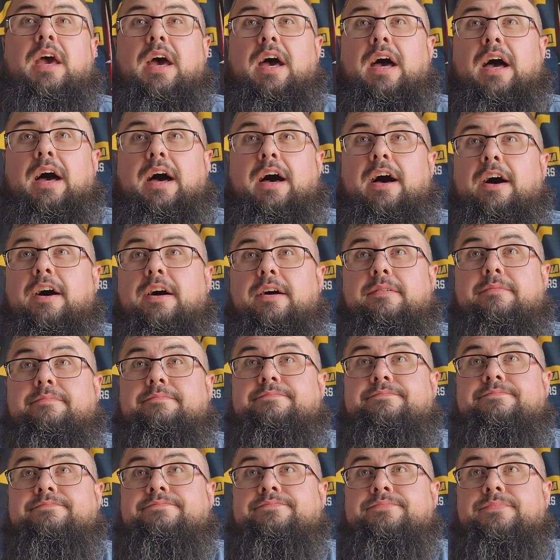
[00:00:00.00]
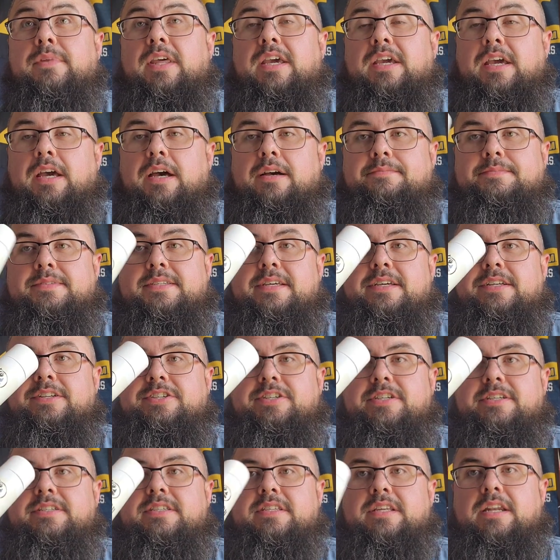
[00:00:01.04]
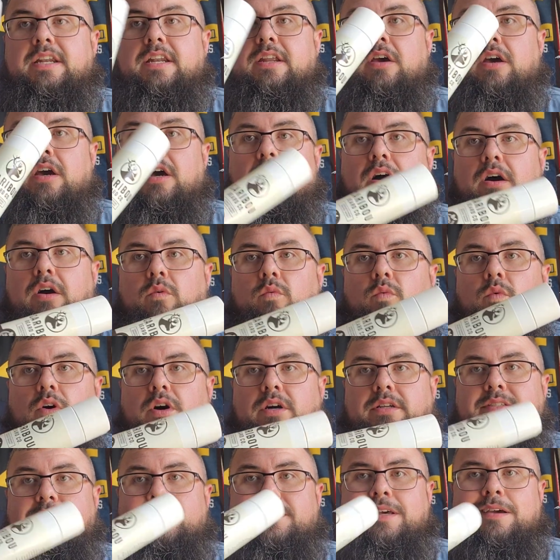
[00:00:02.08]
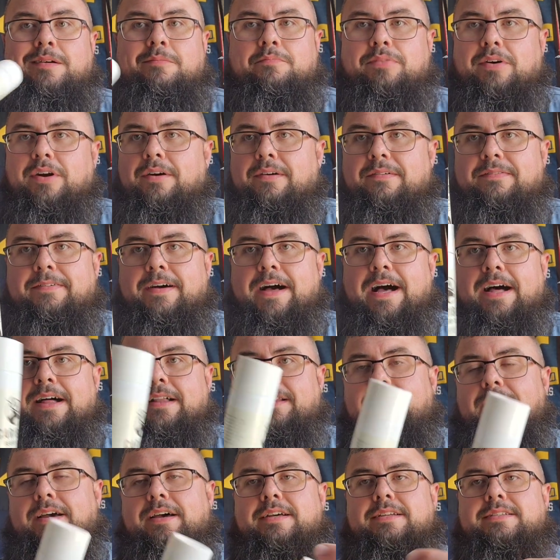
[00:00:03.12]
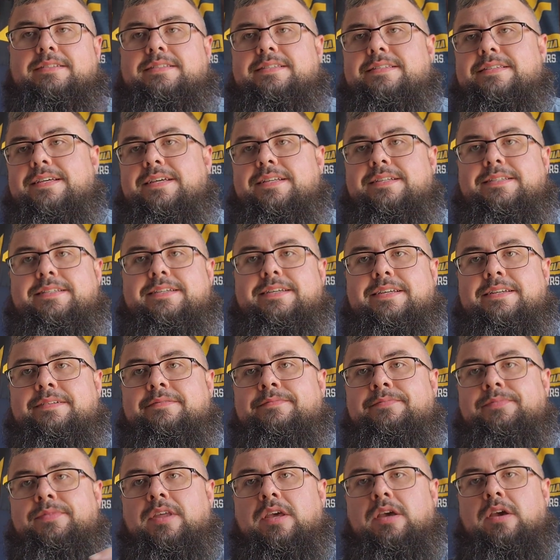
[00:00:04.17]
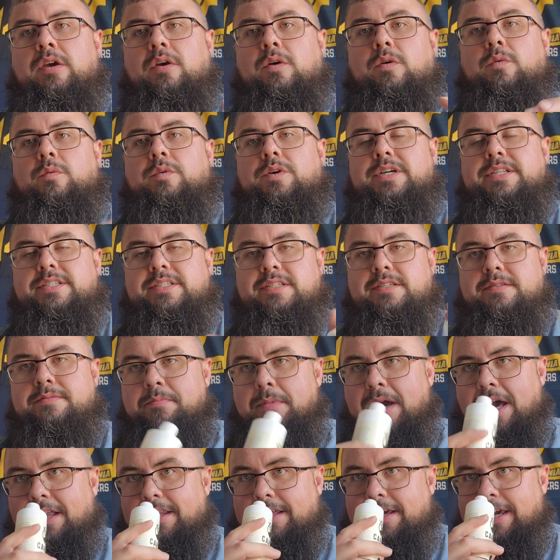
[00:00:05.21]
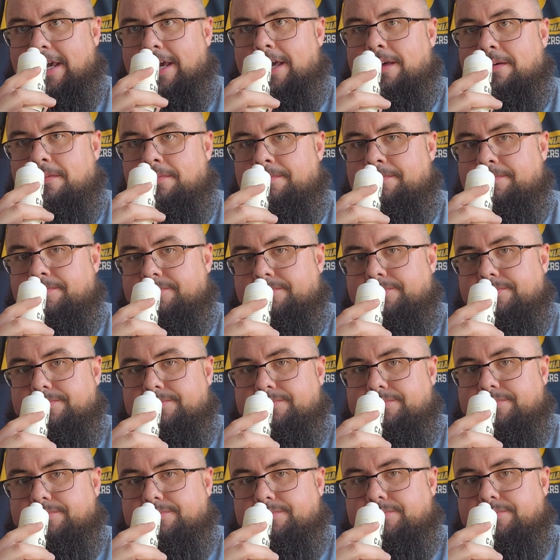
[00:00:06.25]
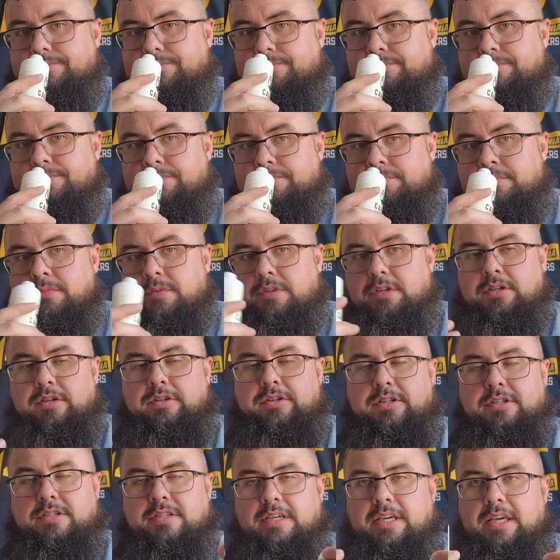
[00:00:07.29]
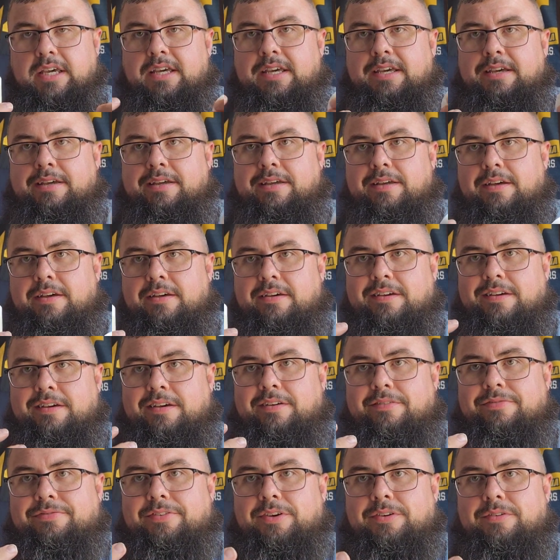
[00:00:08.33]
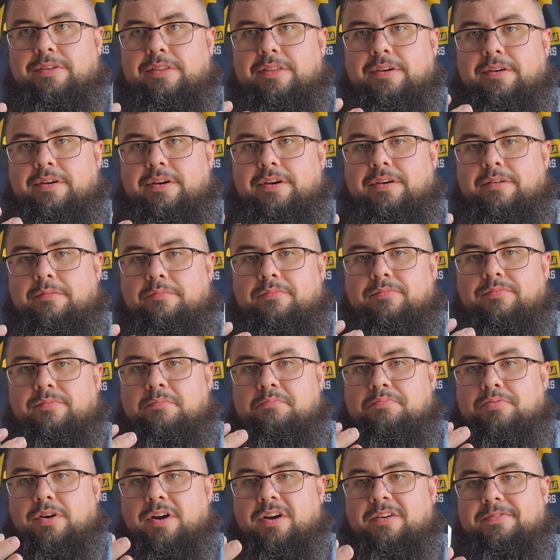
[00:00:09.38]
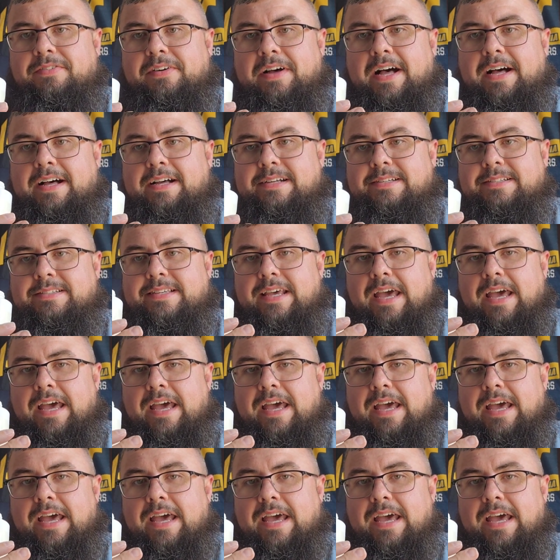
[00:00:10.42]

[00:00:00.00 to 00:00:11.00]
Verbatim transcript: Um, Comes in just an uh, scent profile, unscented. When smelling it, you just get a few of the profiles